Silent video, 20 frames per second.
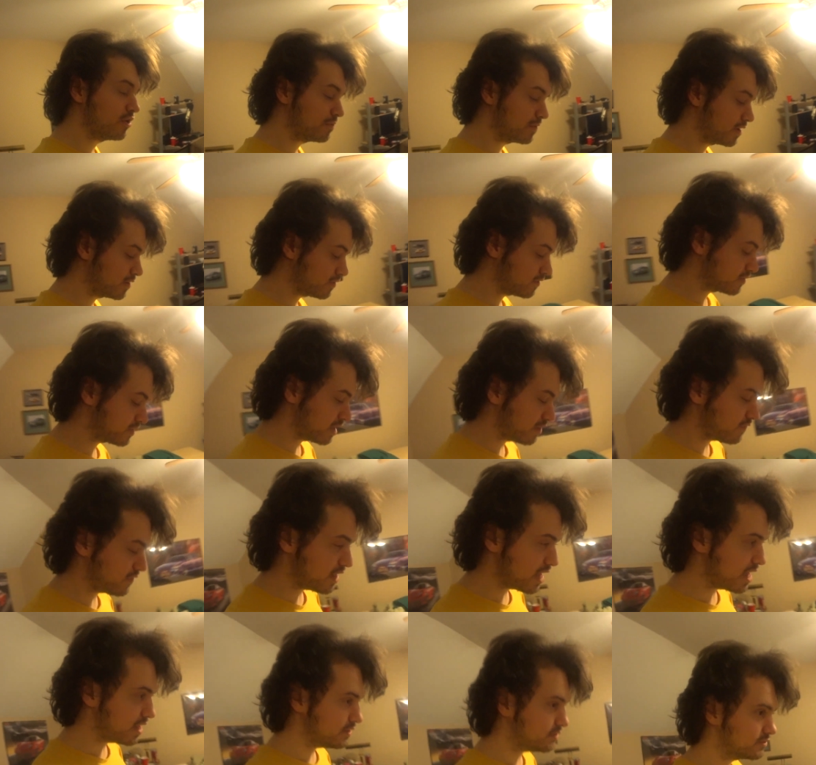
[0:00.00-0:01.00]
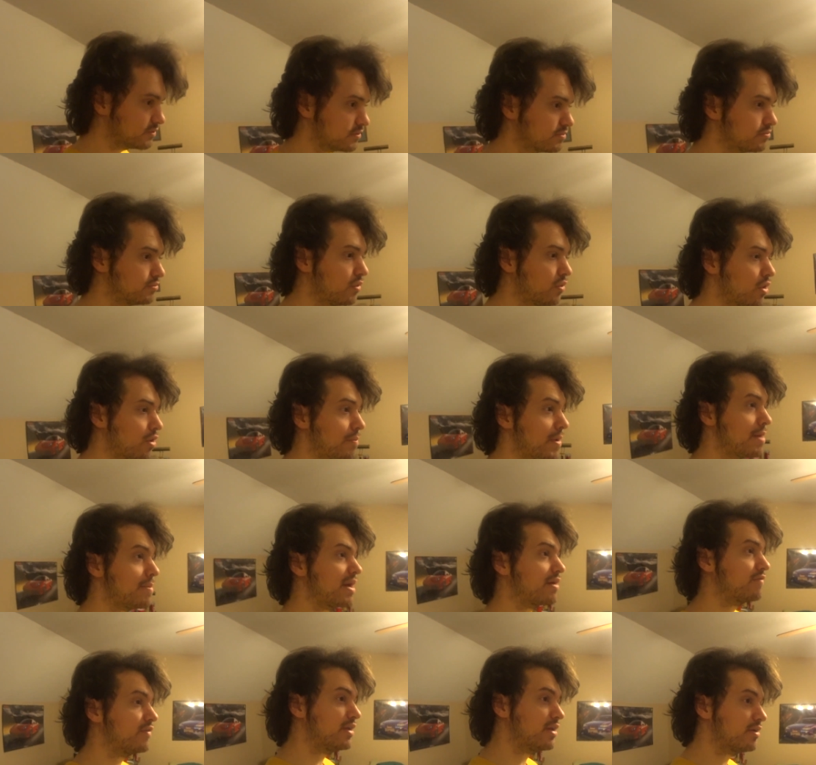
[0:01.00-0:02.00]
you guys are excited for that. More
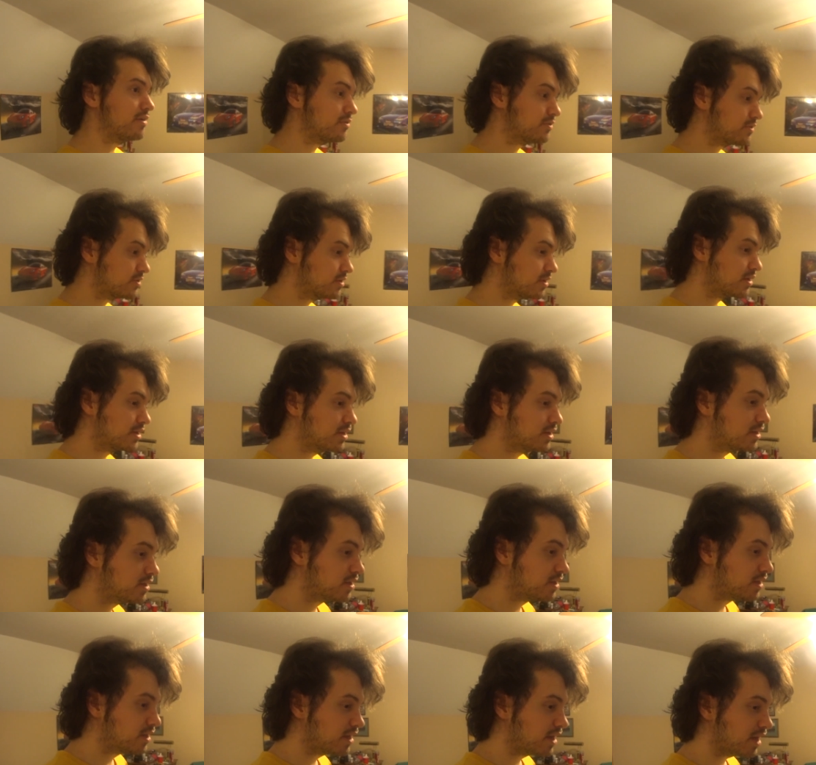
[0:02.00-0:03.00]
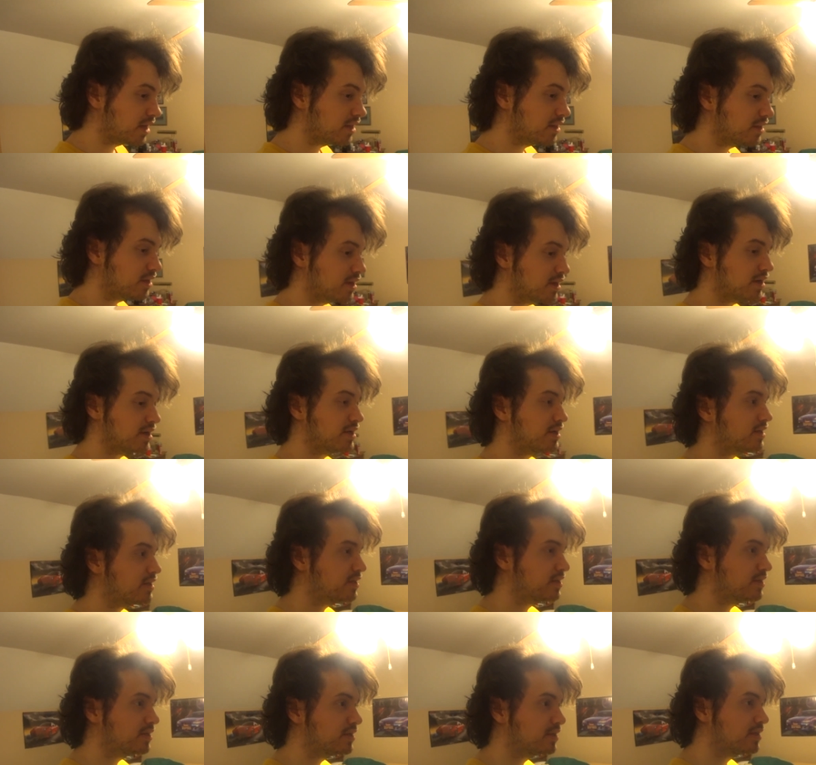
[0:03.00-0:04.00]
Payback videos. And
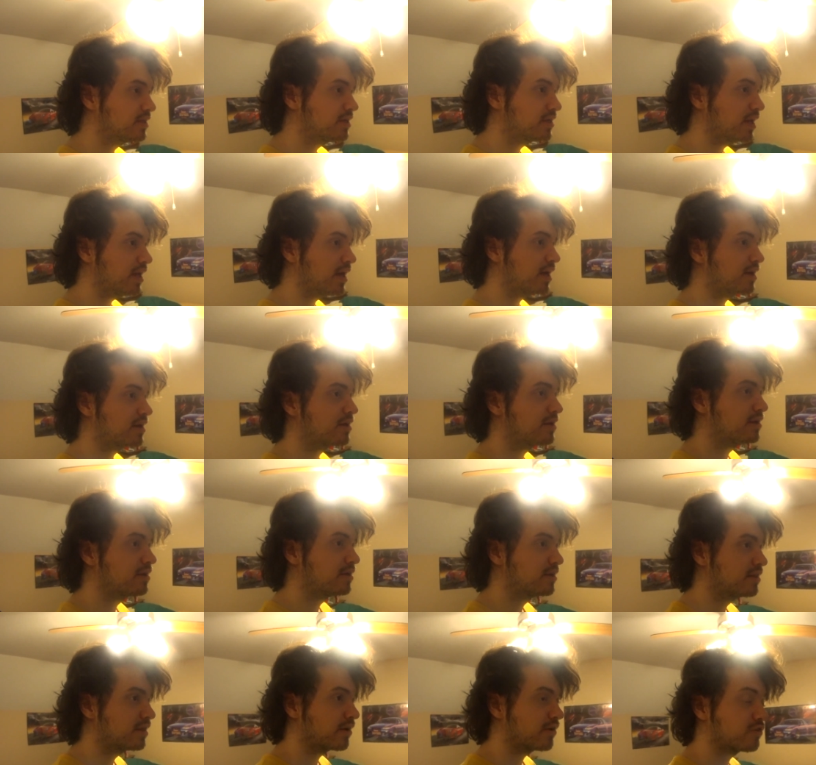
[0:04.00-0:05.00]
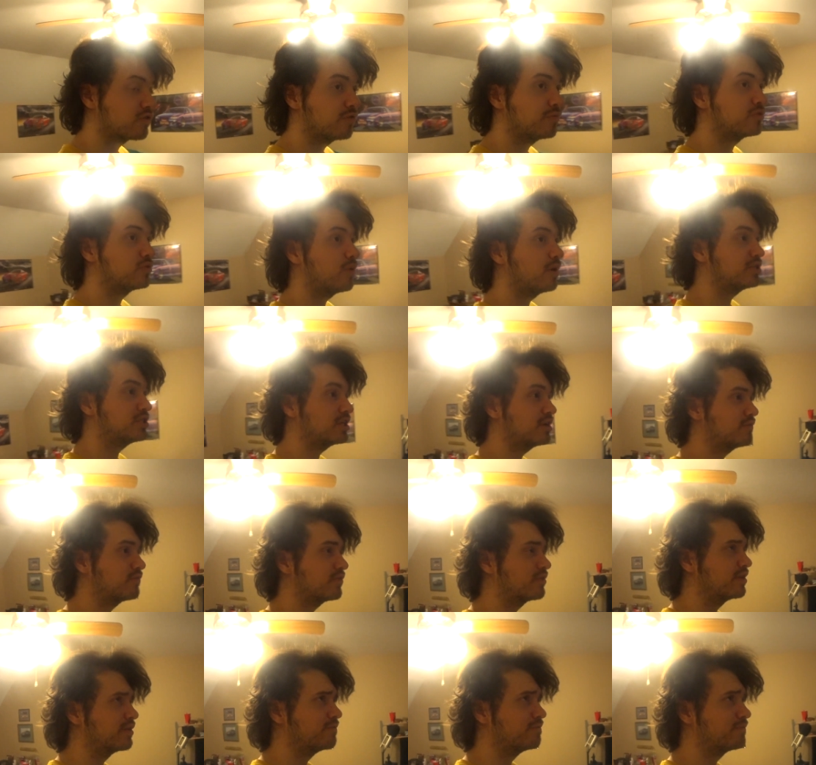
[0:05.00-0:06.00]
yeah, thank you guys so much for watching for
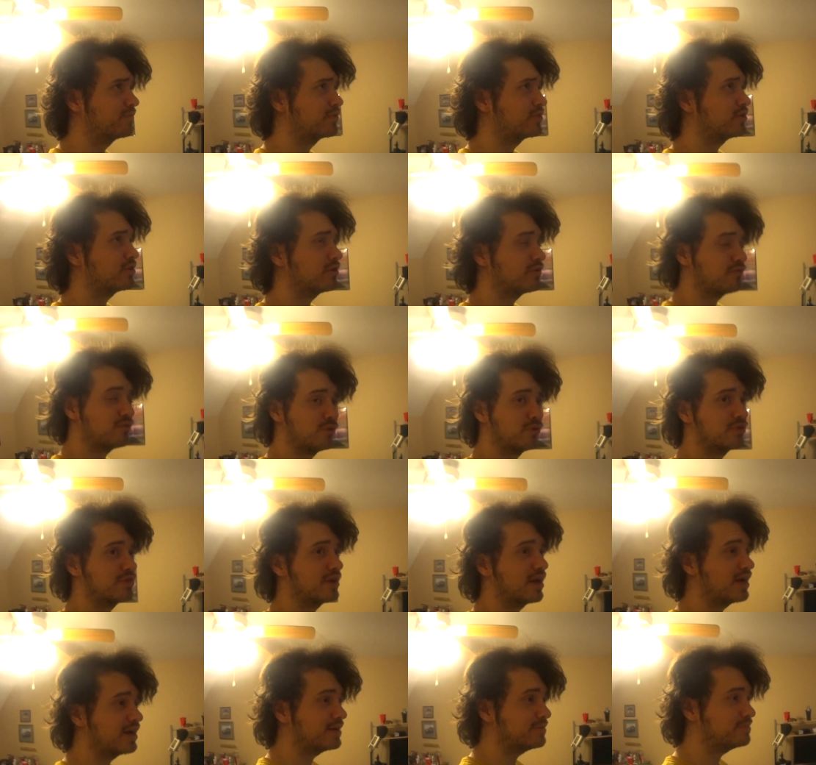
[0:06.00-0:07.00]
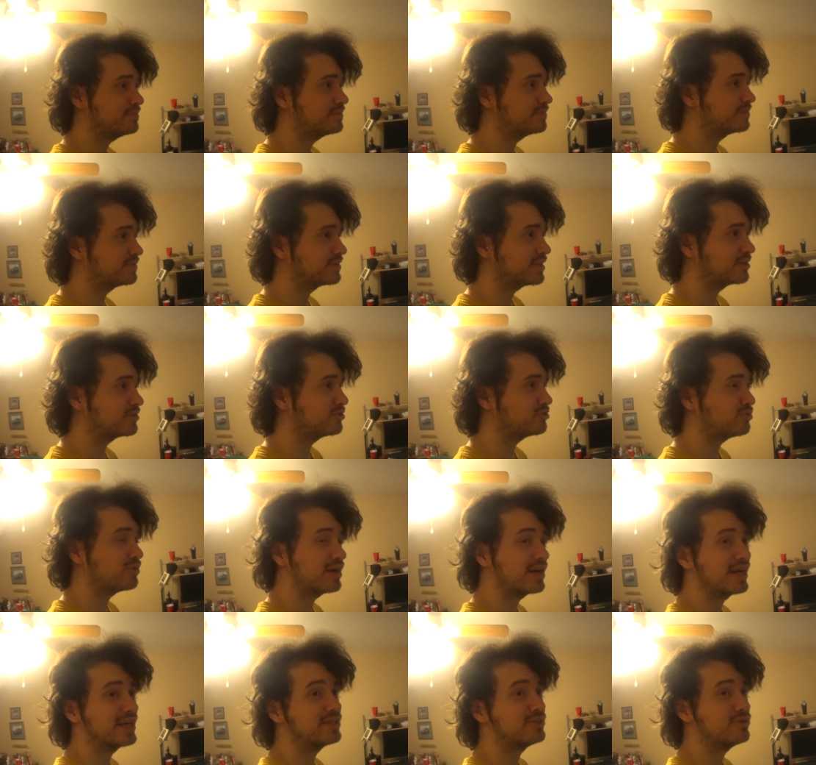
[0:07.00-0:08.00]
the third or fourth time. I don't know
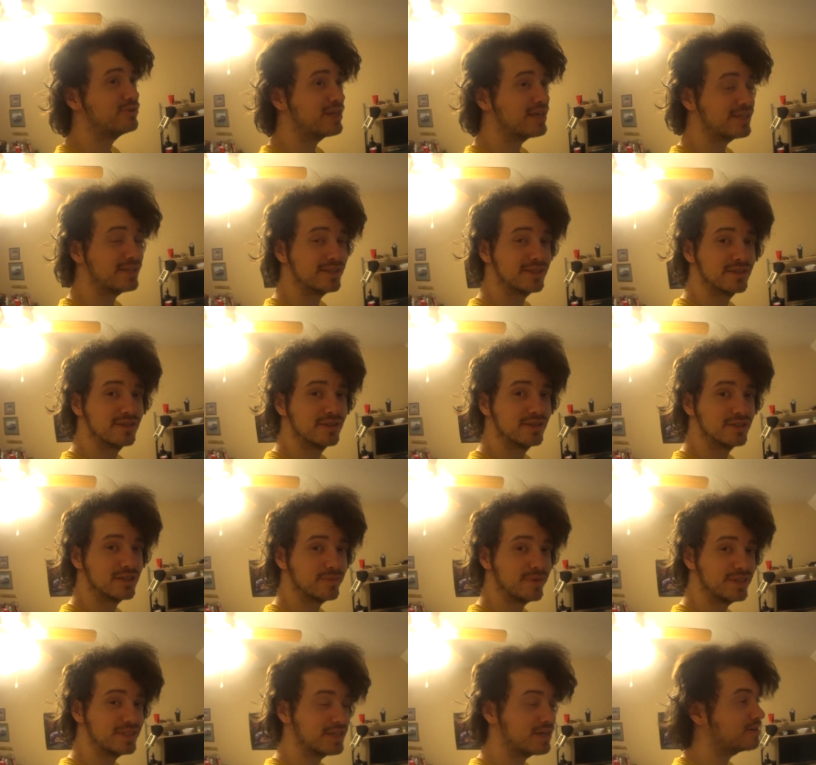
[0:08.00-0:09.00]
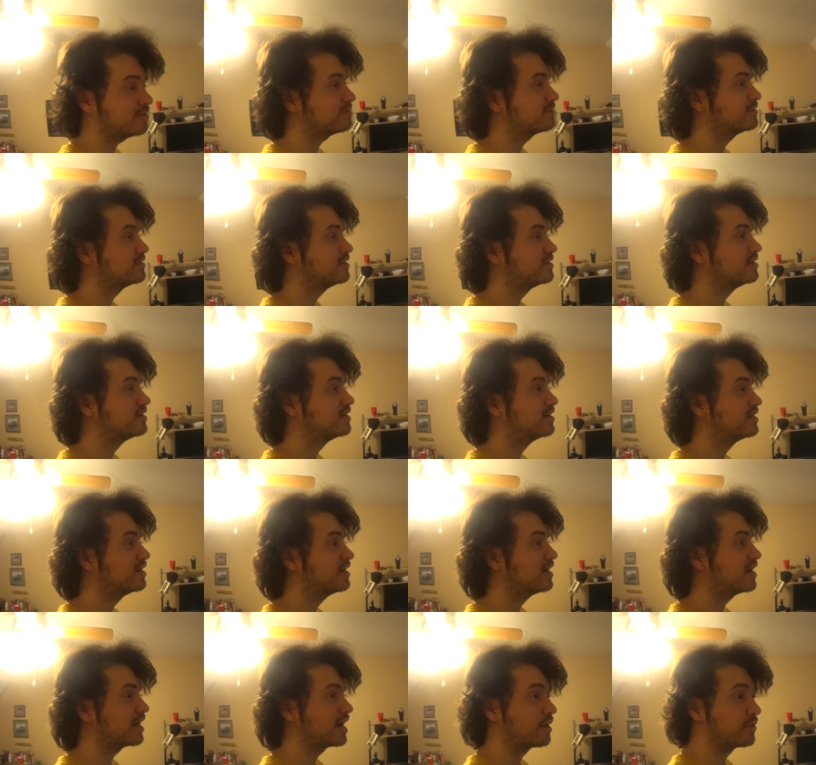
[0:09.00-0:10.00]
why I do this to myself.
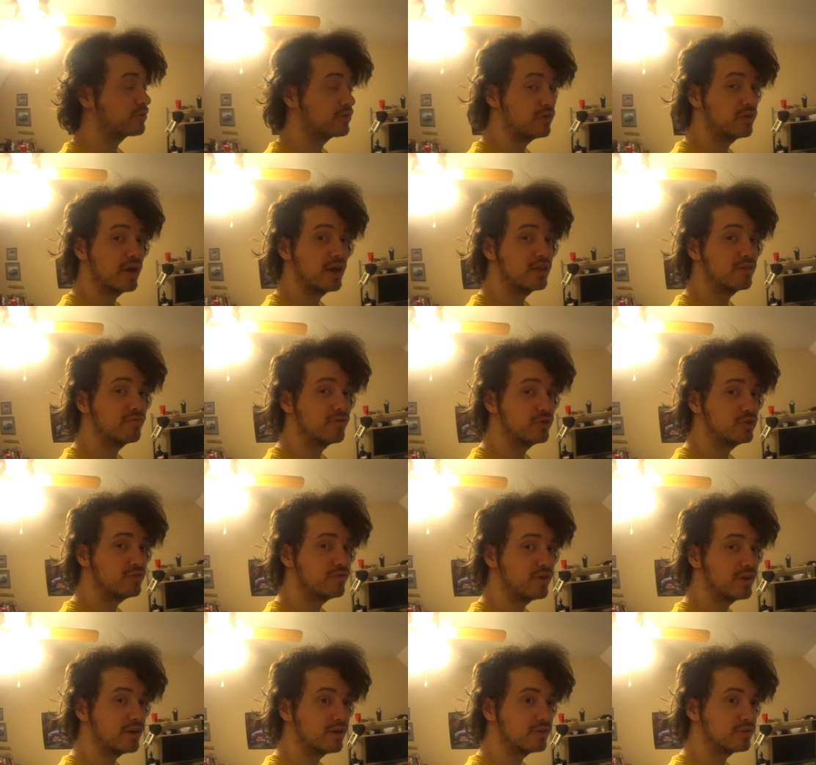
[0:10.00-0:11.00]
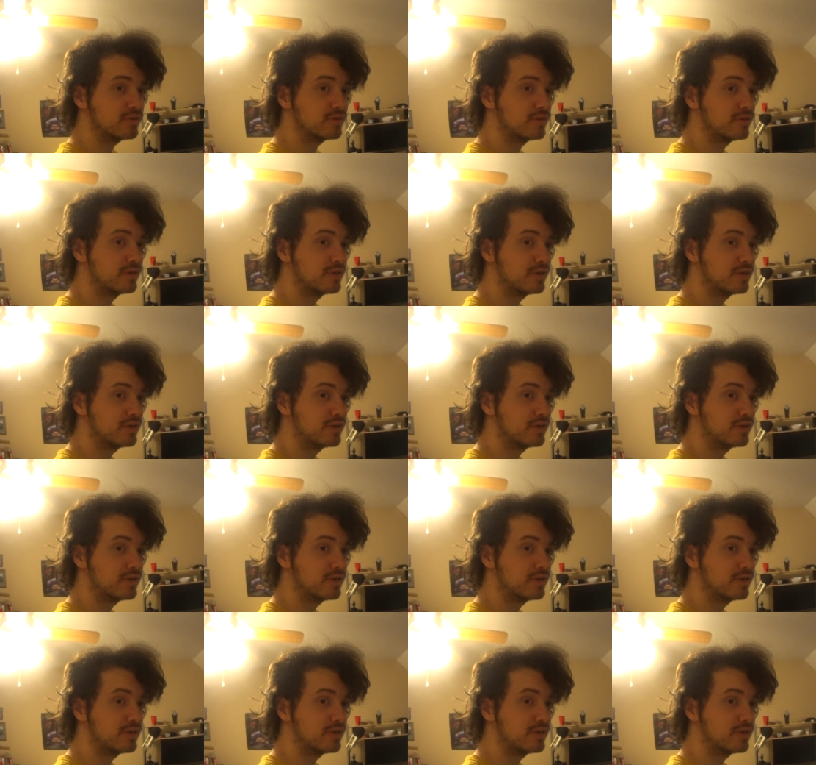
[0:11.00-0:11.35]
And I'll see you guys in the future videos.